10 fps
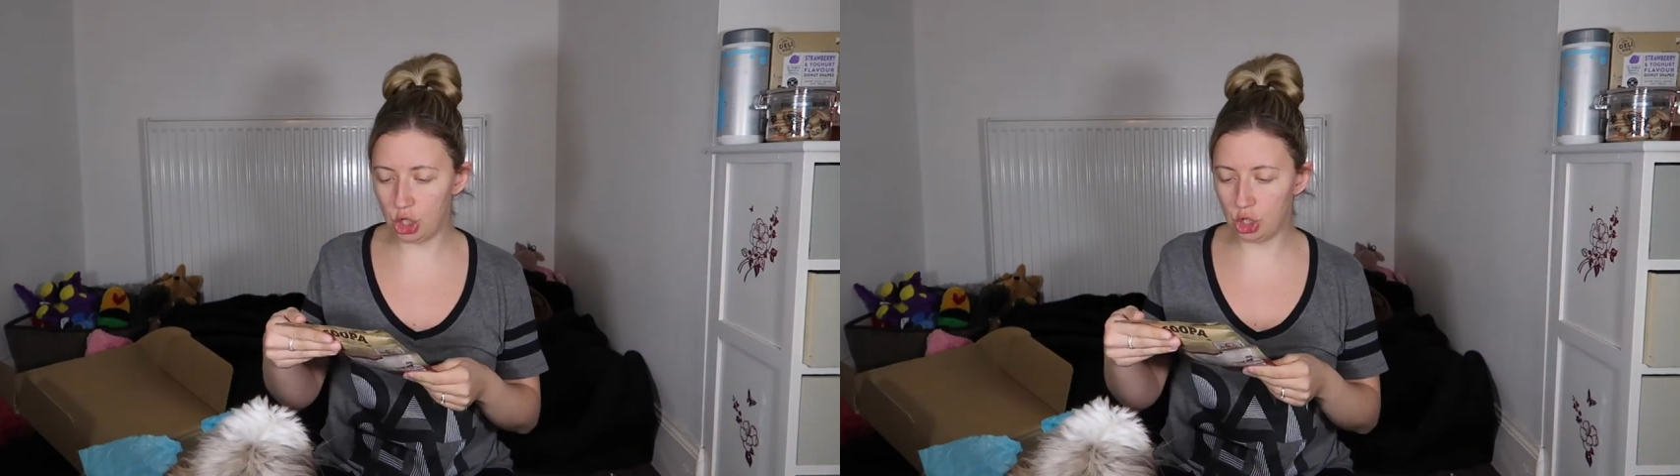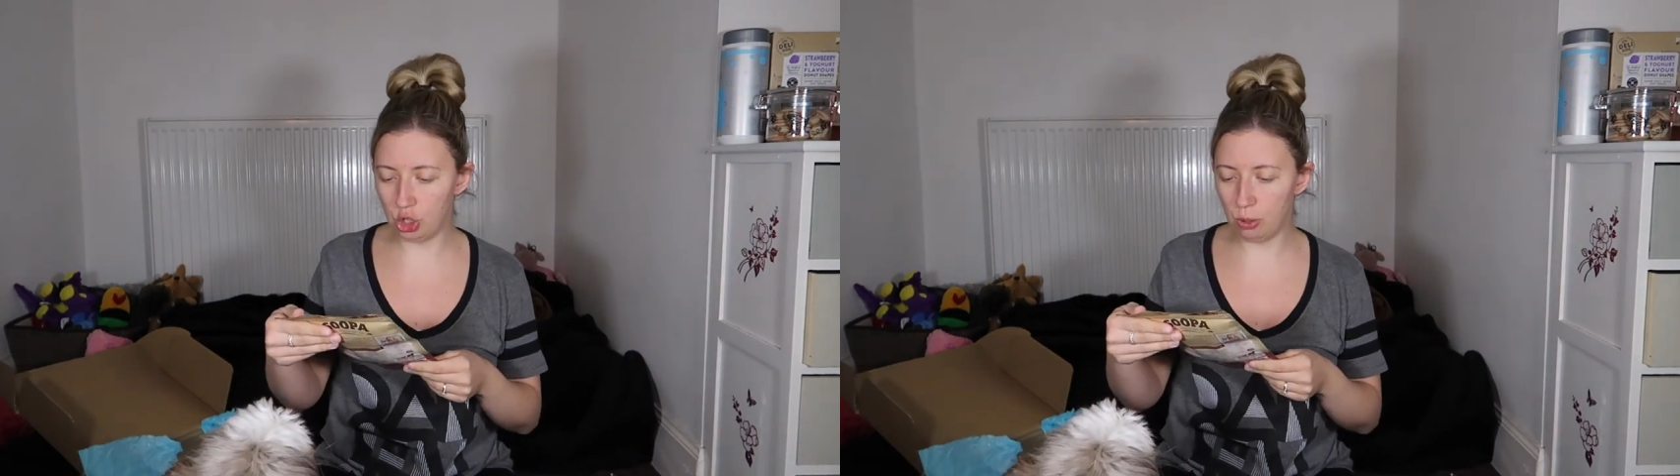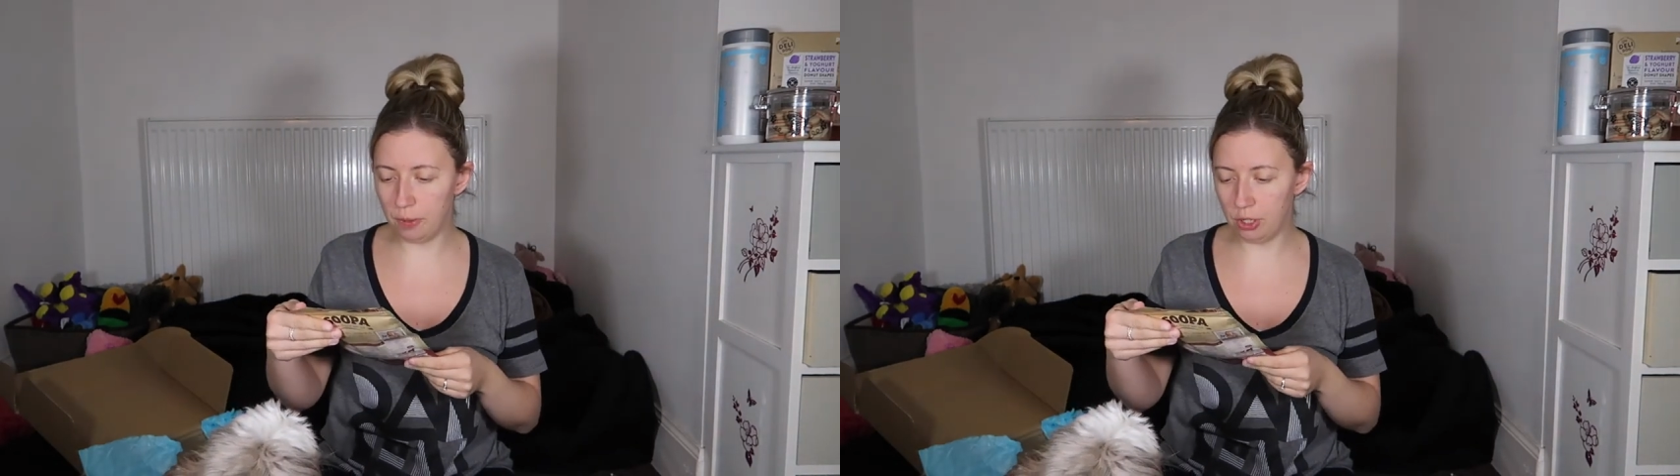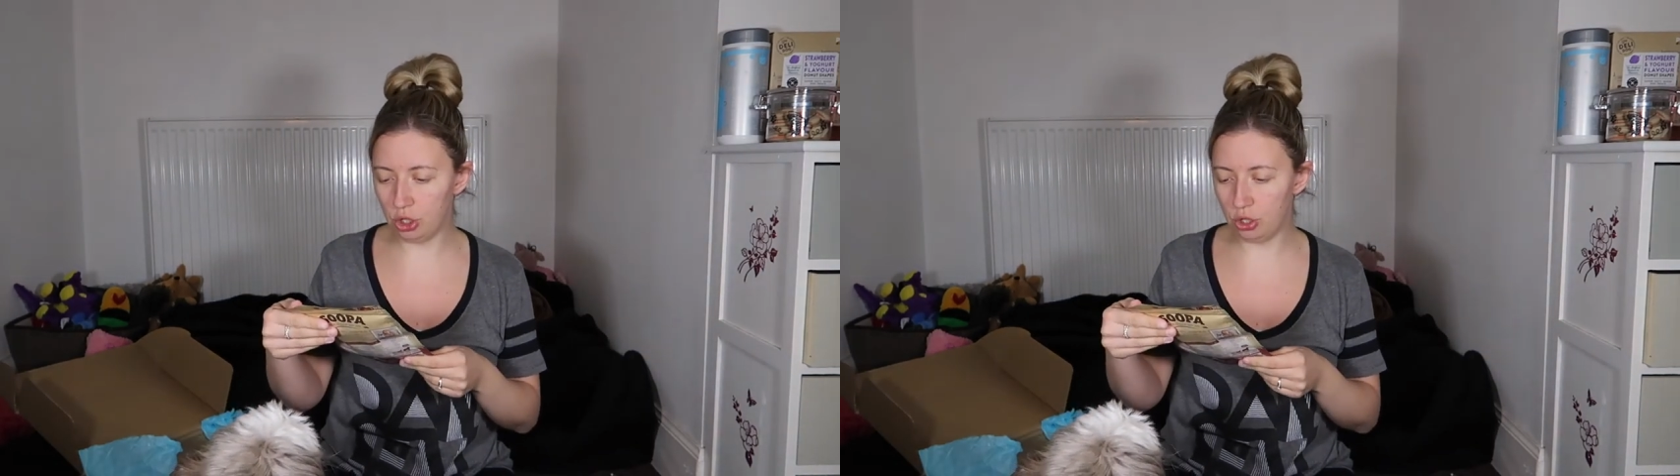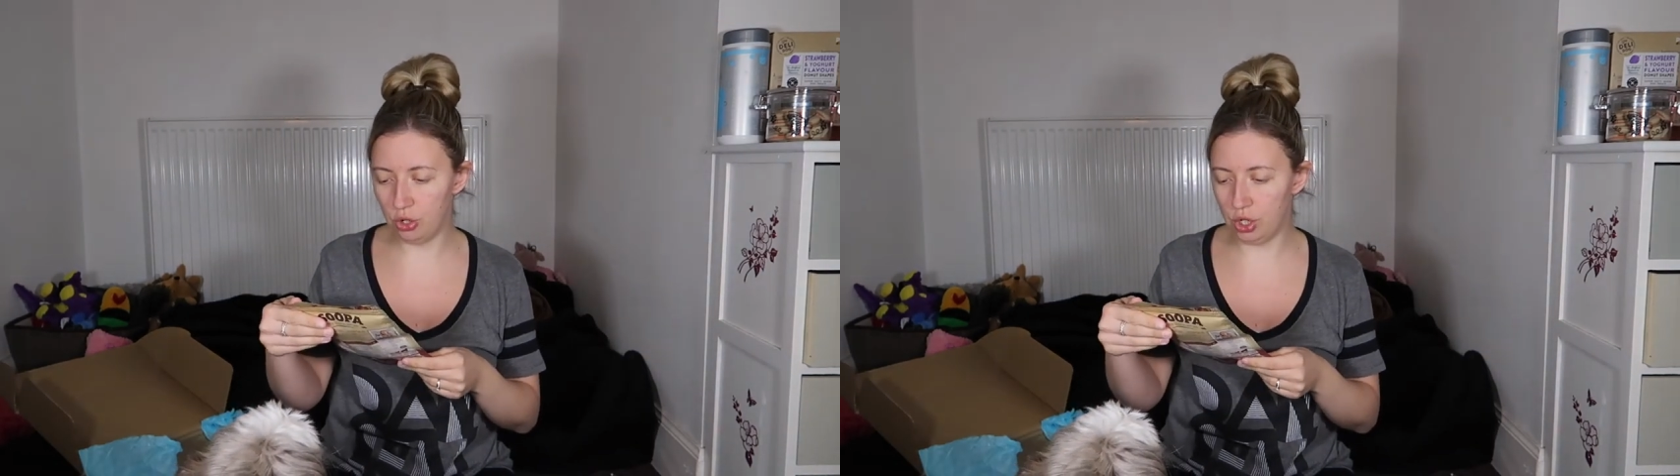super
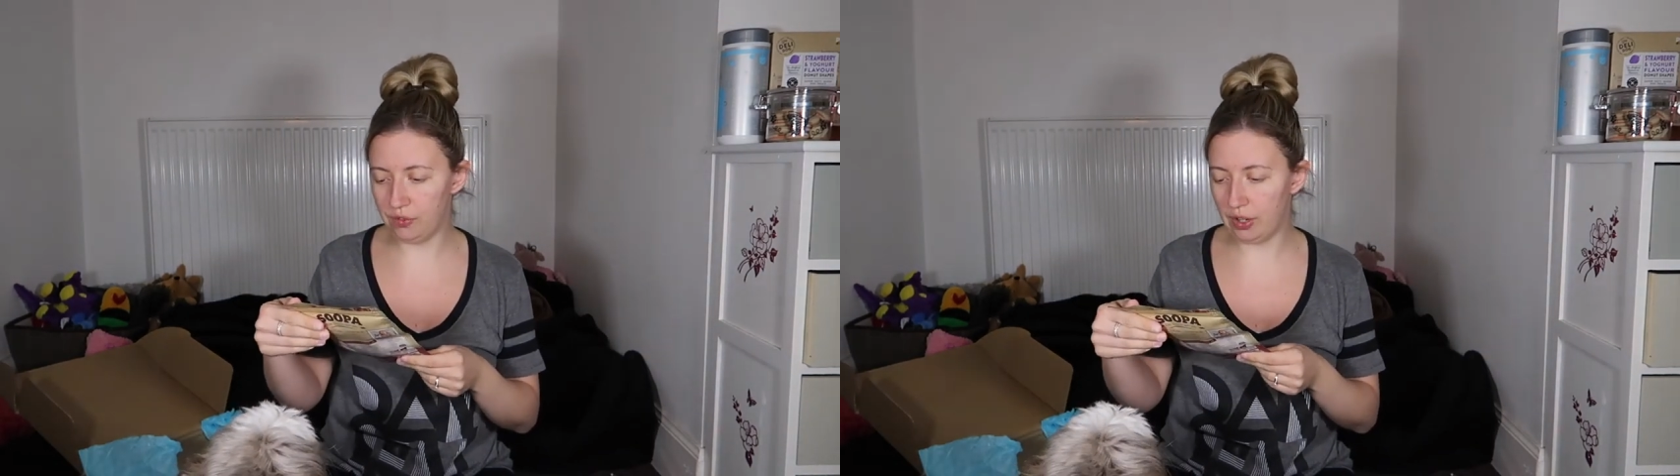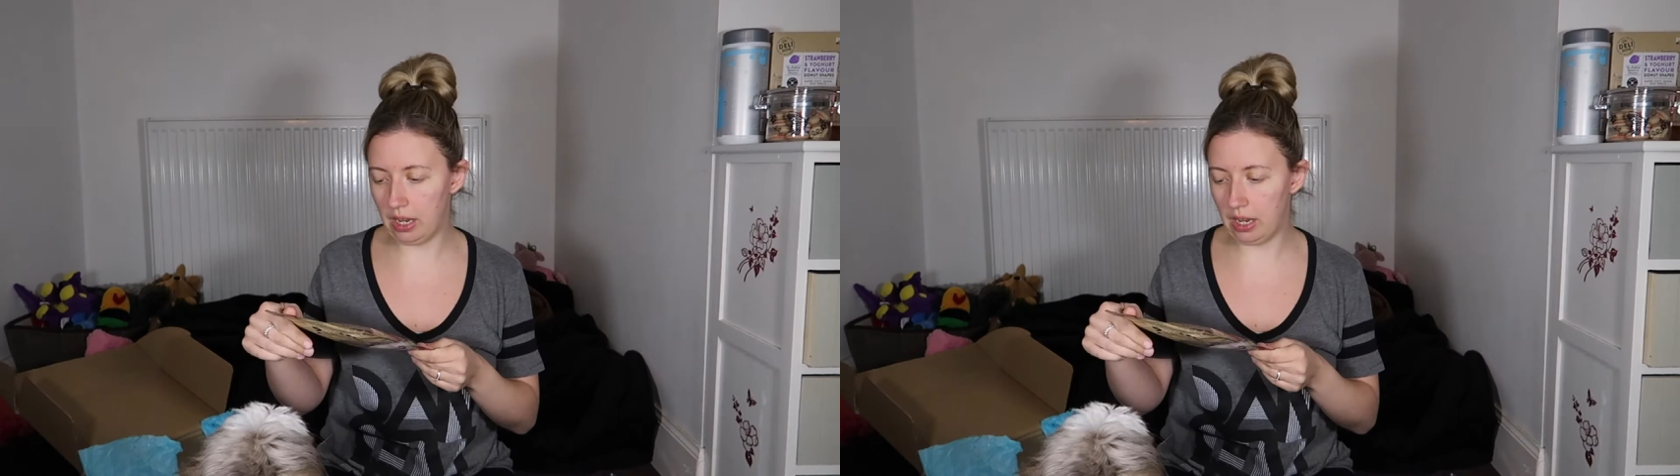chews for